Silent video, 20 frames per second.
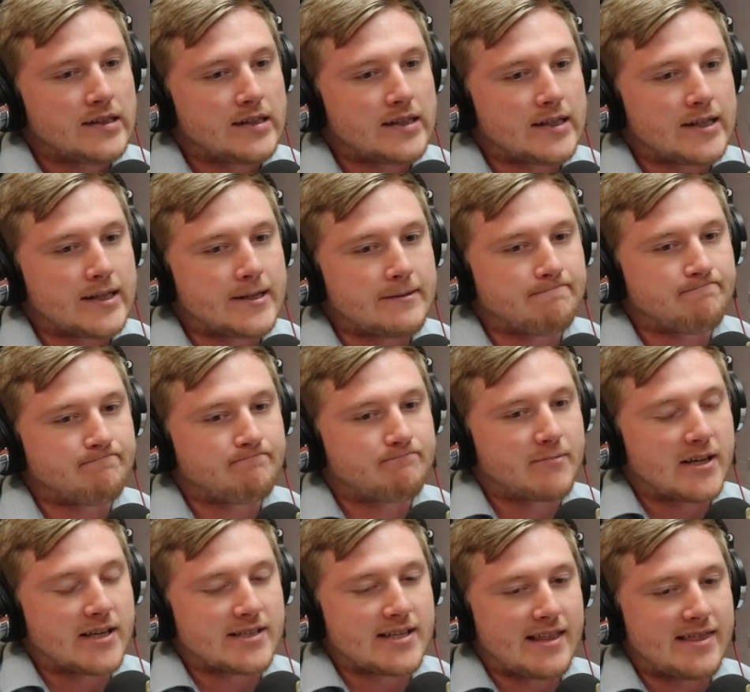
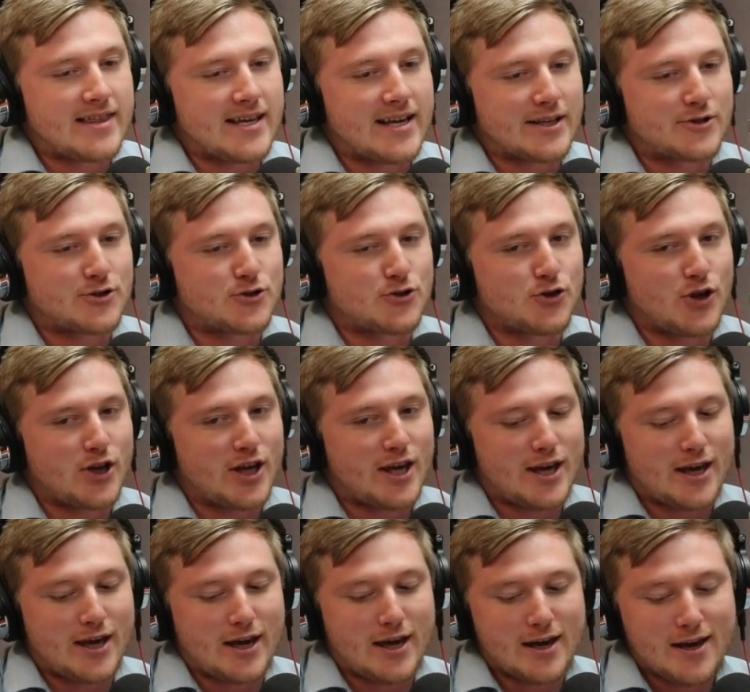Because I think it's
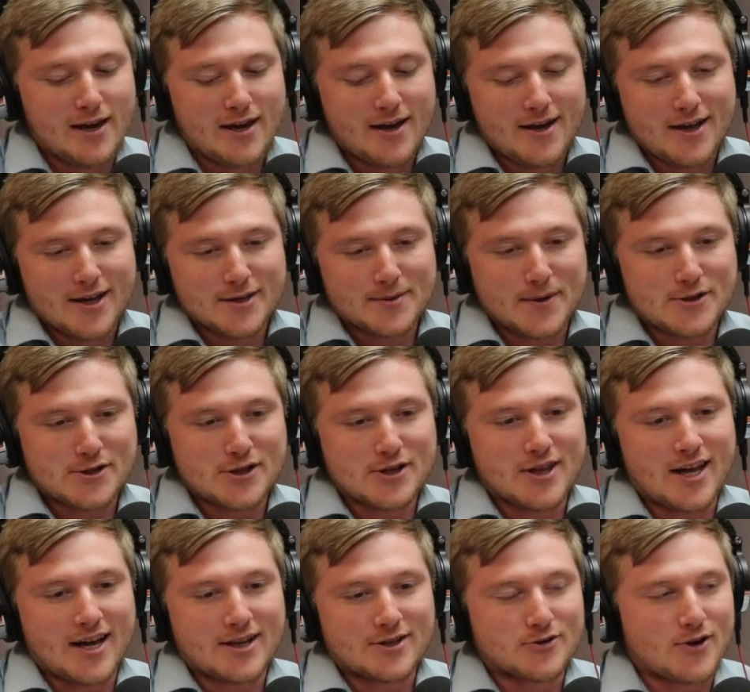tricky, especially
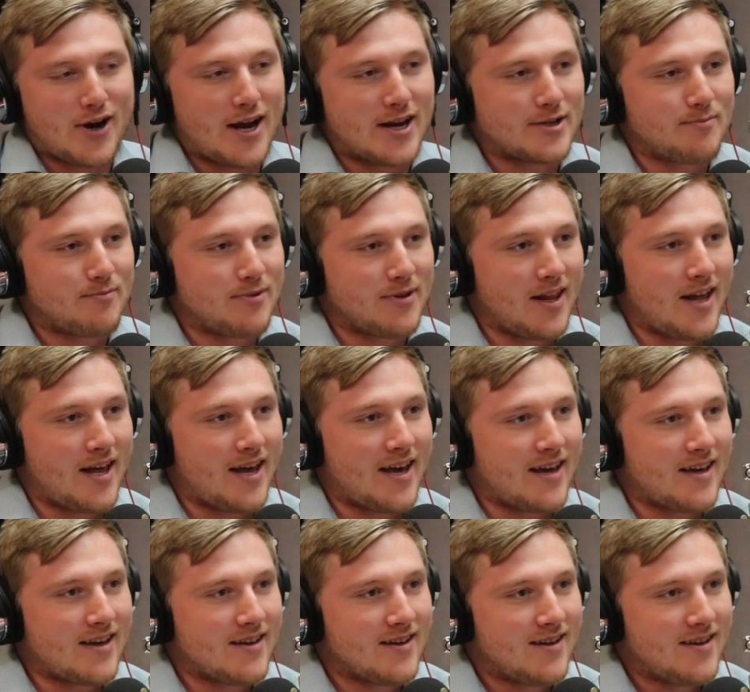like trying to
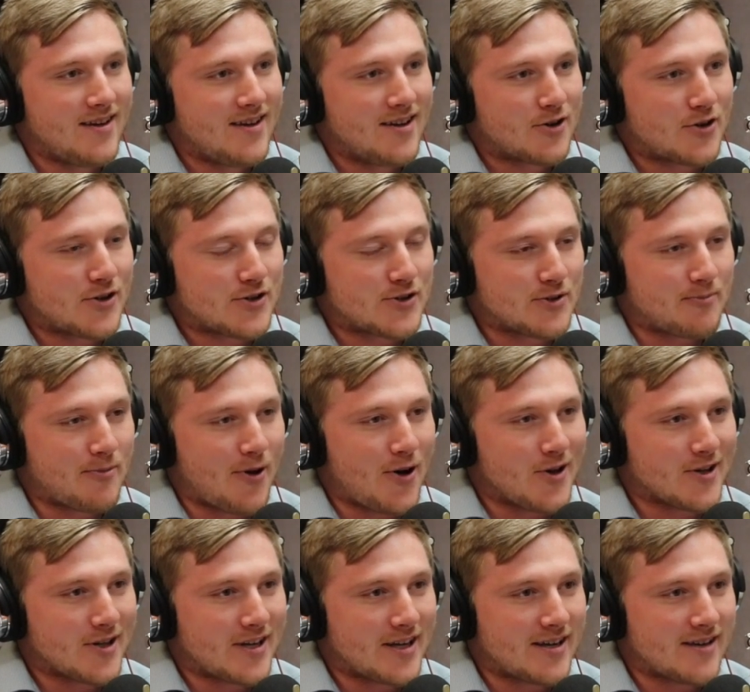play crystal
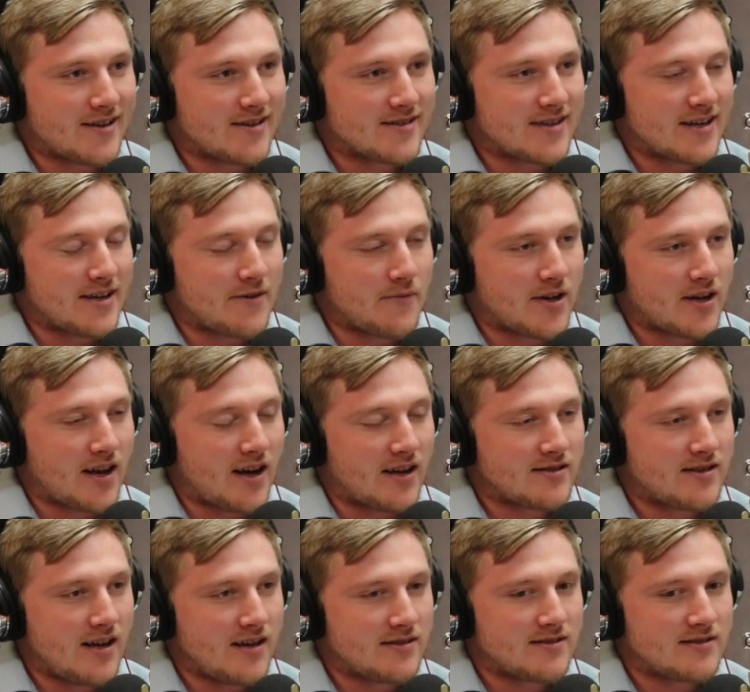ball here, seeing what kind of
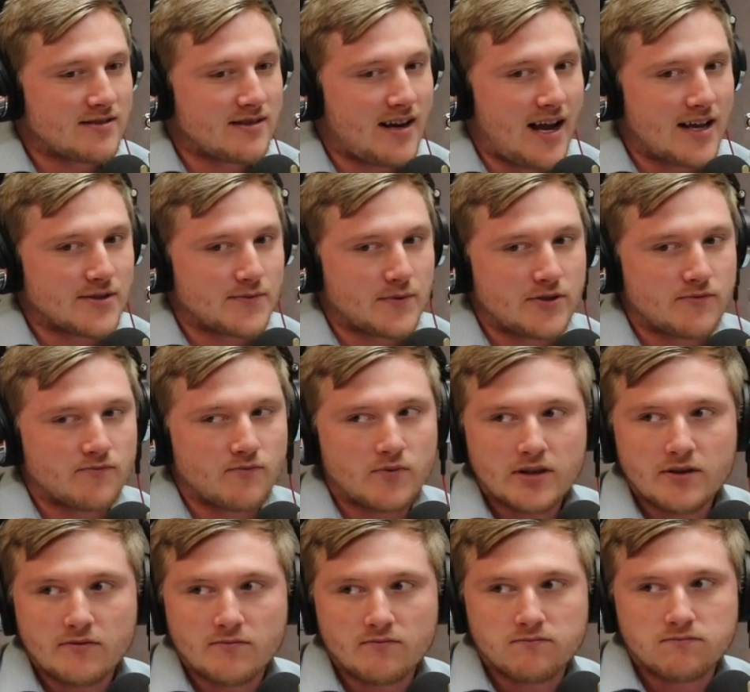chances it has when
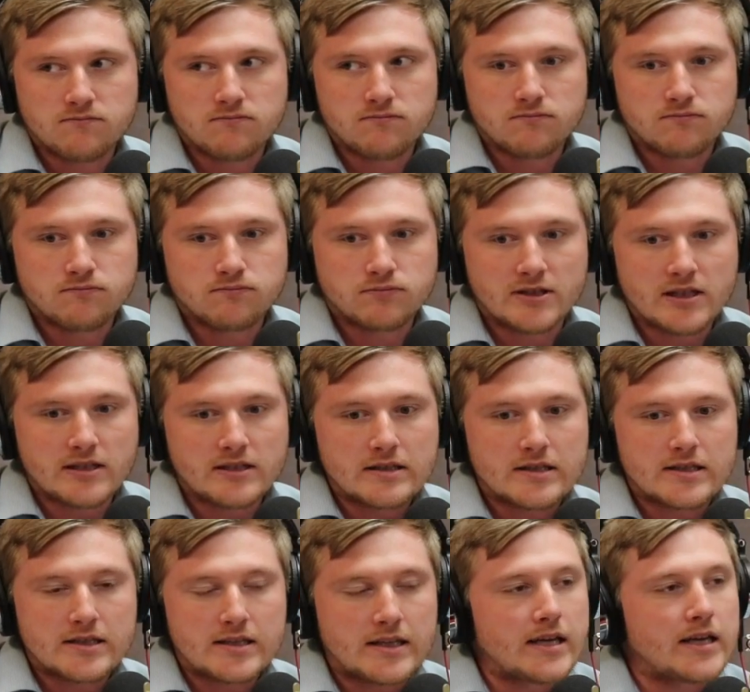we didn't
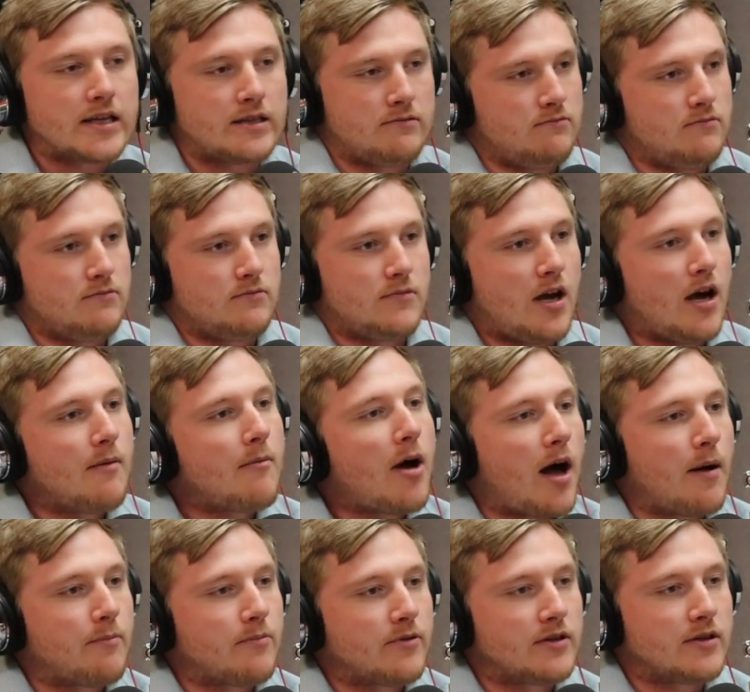see it come
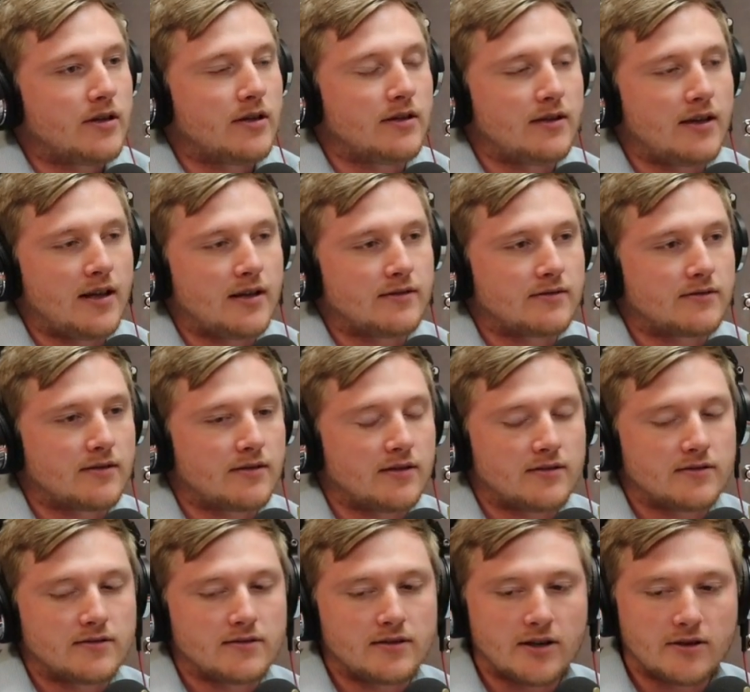up. And right. That
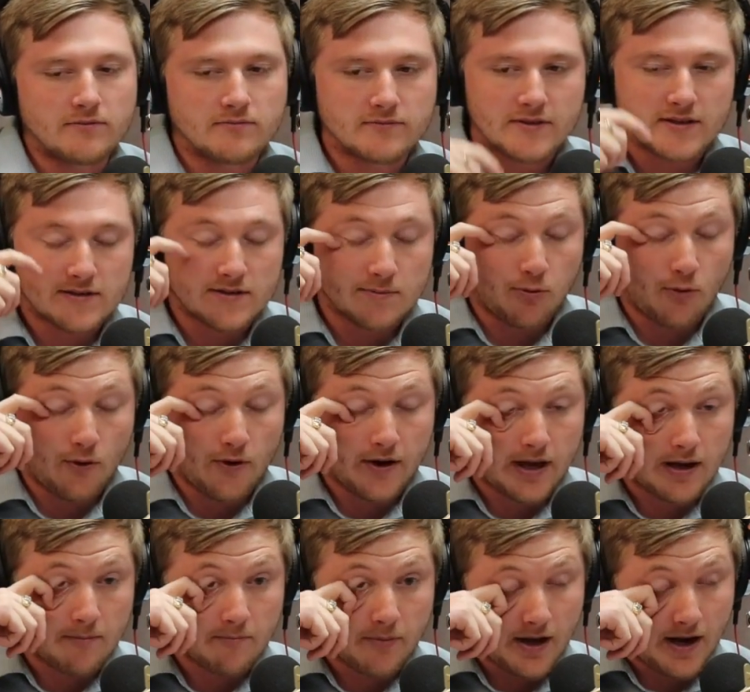is,
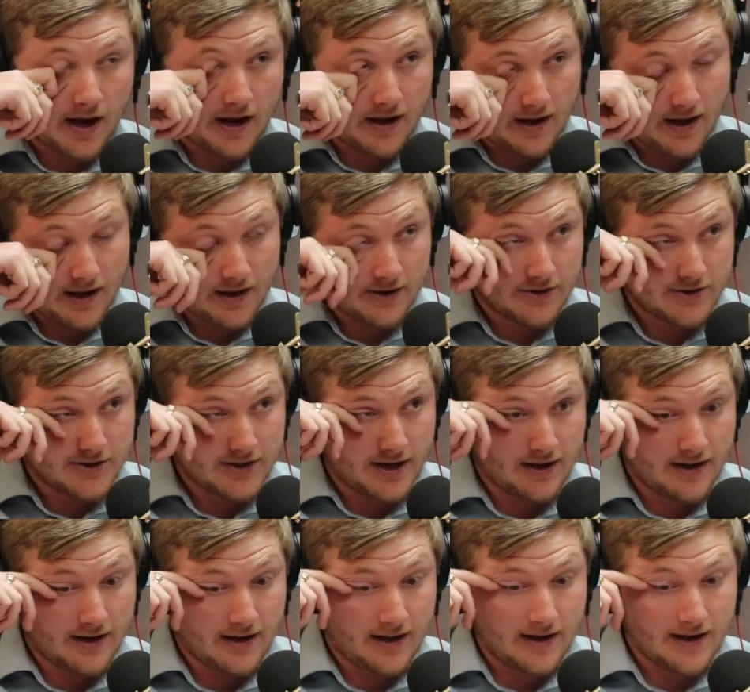disappointing, but I
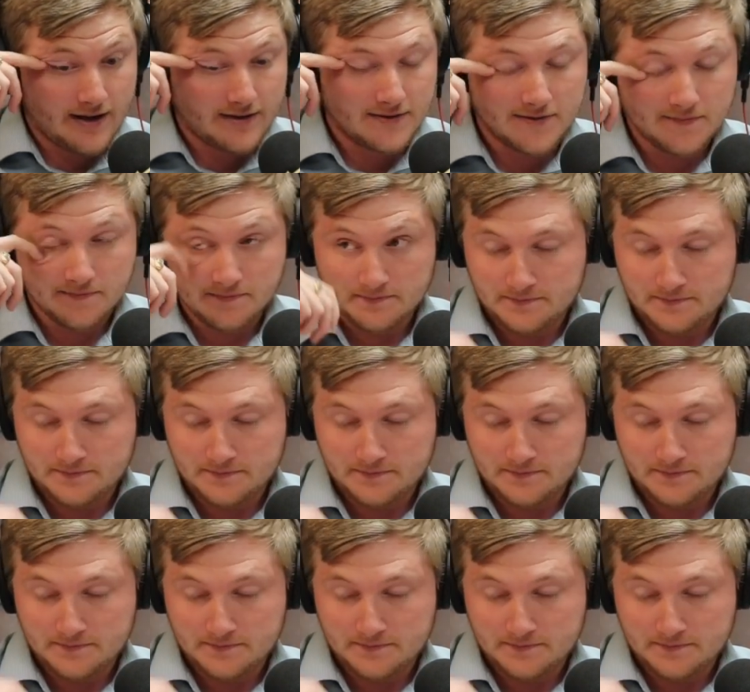understand it, I guess.